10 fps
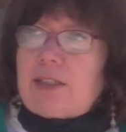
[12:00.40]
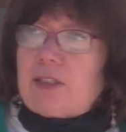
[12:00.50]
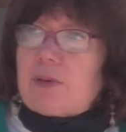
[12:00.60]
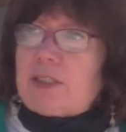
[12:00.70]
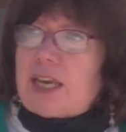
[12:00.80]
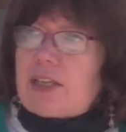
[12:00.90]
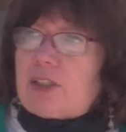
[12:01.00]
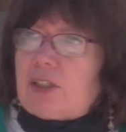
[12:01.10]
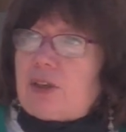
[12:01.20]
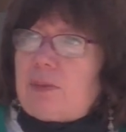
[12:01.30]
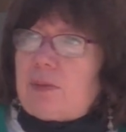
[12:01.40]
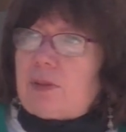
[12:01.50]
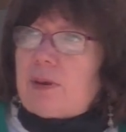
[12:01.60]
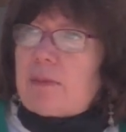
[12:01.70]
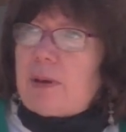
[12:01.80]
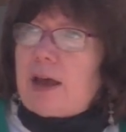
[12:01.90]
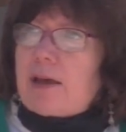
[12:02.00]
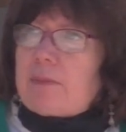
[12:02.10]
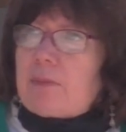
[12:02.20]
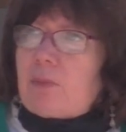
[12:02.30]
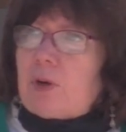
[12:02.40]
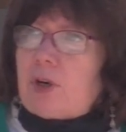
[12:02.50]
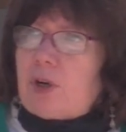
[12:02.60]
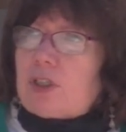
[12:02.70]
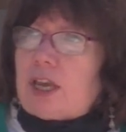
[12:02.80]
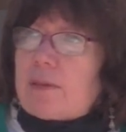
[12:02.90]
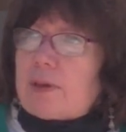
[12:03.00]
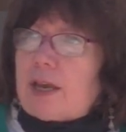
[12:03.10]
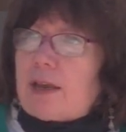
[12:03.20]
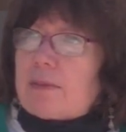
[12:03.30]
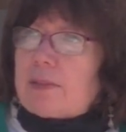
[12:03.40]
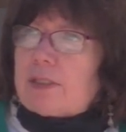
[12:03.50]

so his ashes could be with my mom when her time comes.